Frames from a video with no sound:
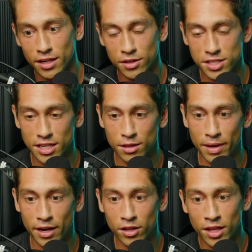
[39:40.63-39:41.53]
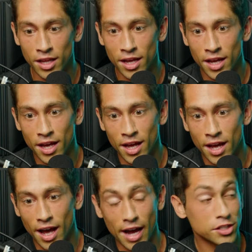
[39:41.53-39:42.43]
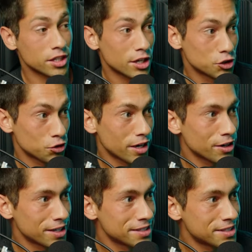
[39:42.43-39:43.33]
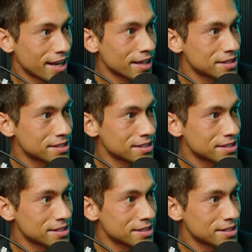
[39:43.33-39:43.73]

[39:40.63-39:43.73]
It's heat of the battle. I took a contrarian stance.